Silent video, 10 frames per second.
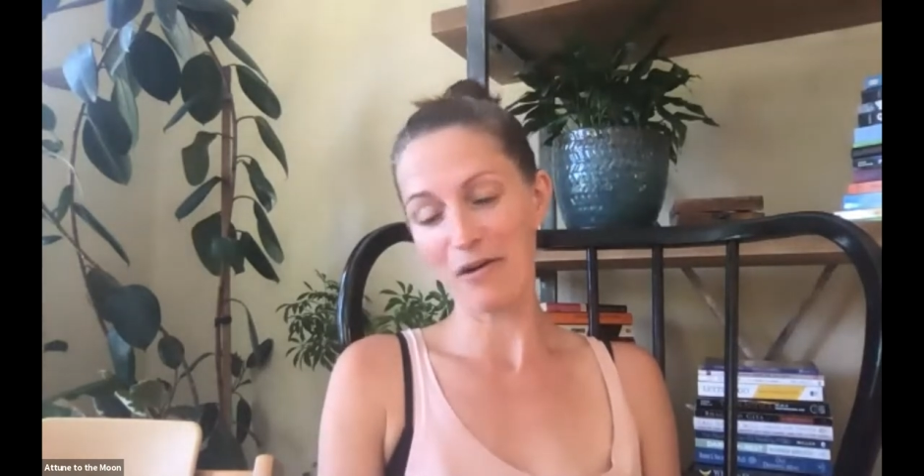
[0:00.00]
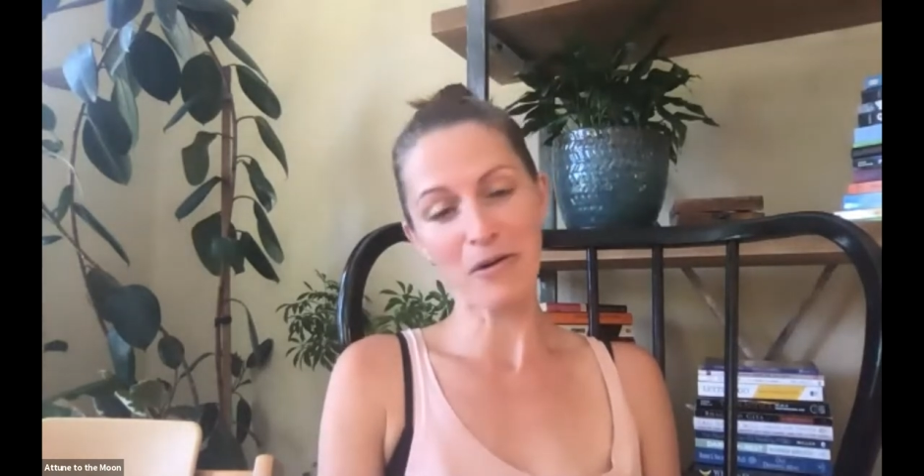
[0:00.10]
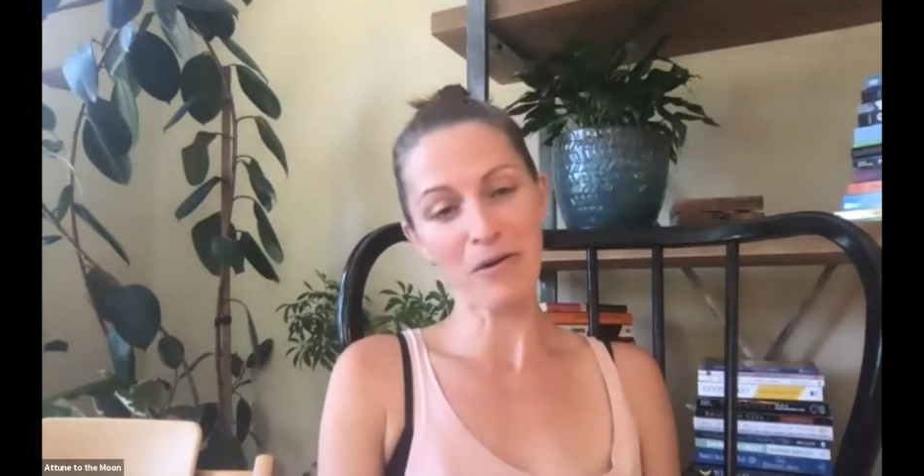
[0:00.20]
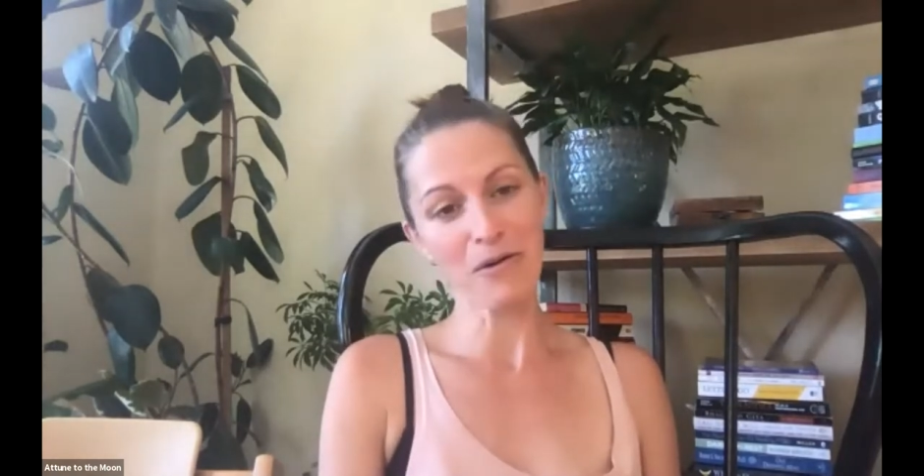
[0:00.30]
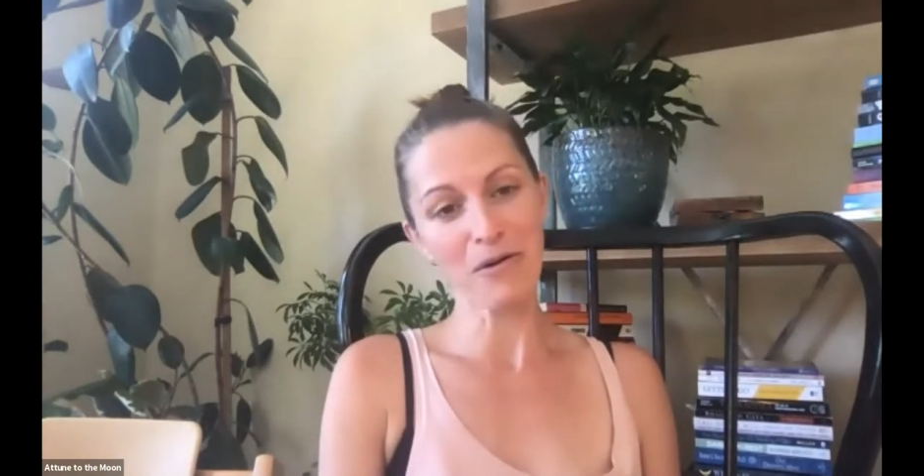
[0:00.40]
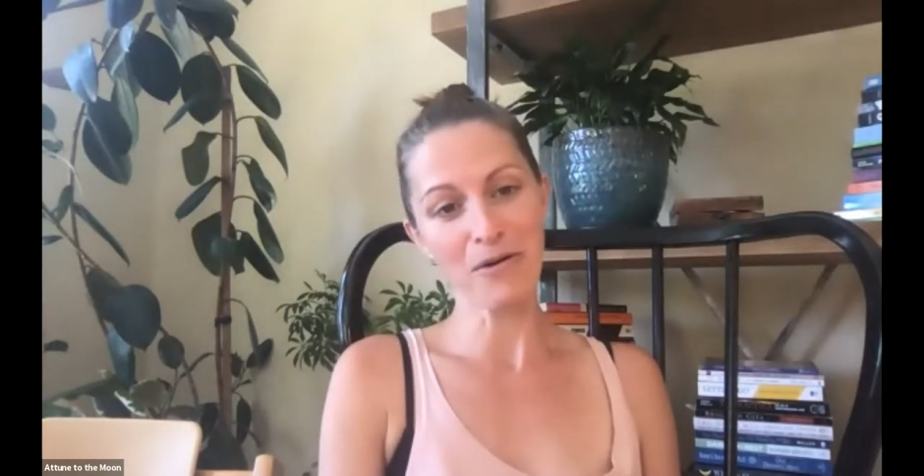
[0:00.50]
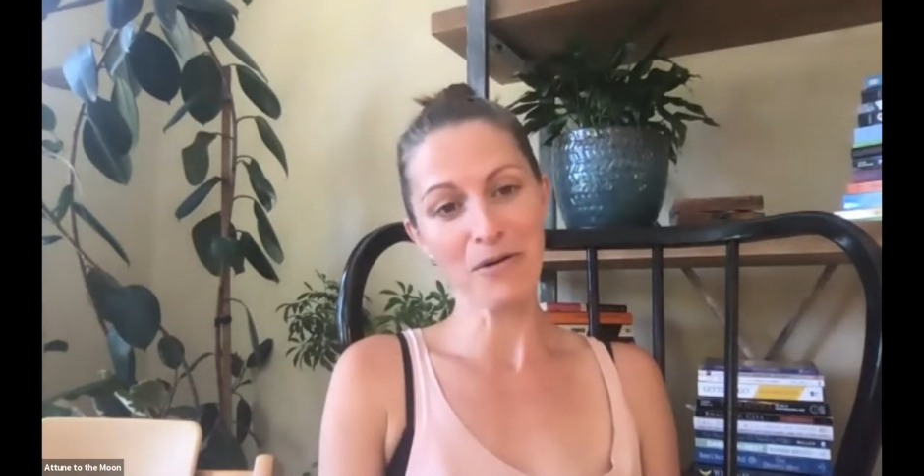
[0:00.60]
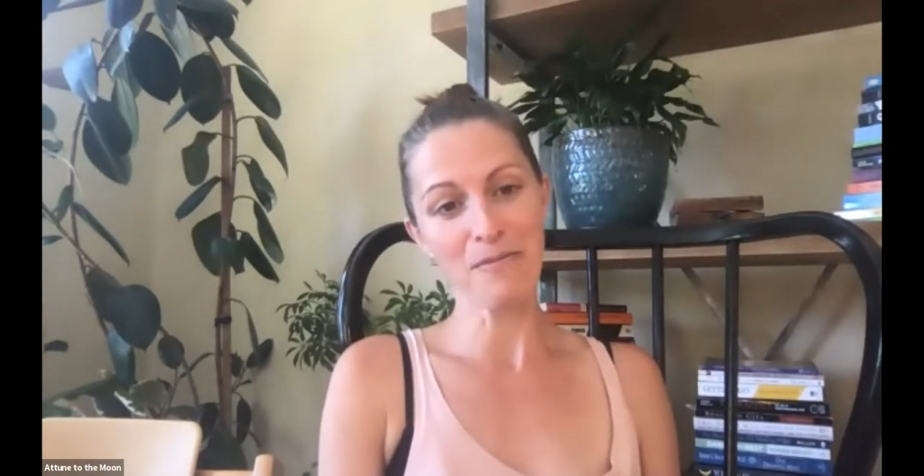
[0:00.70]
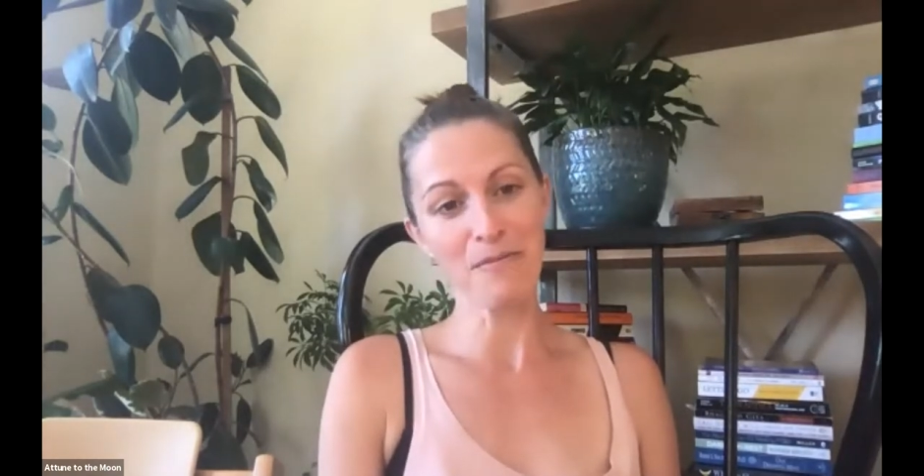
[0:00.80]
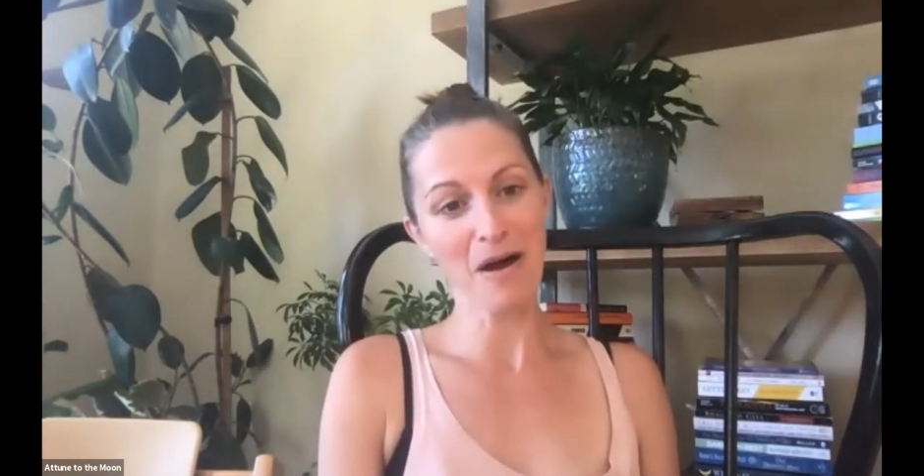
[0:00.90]
good
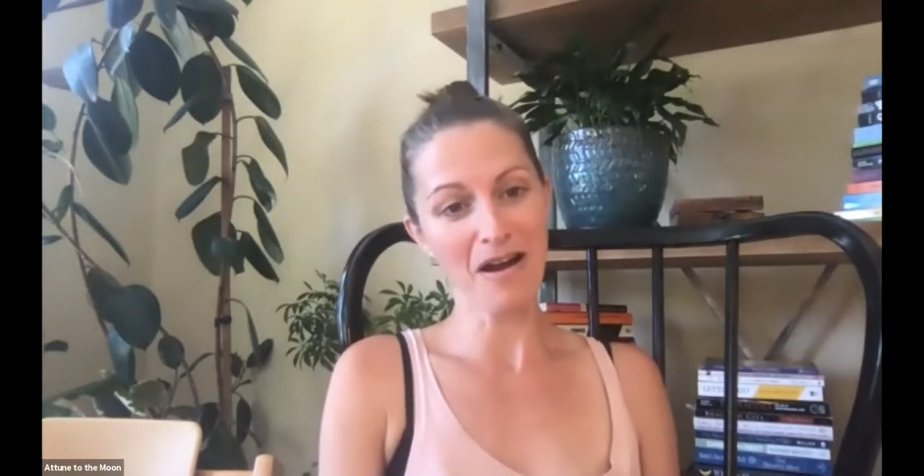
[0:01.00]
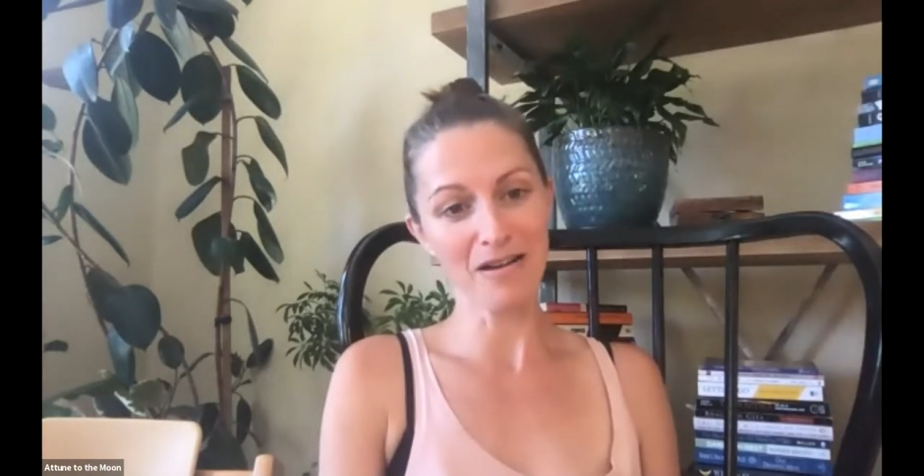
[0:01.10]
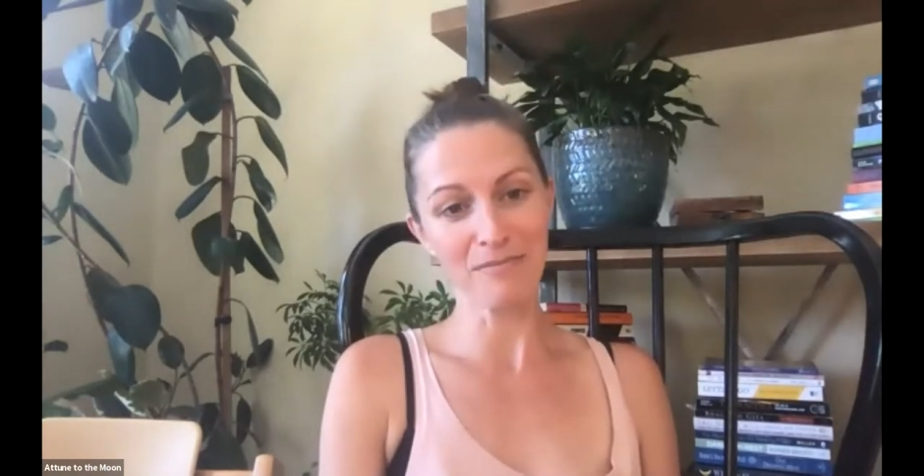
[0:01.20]
old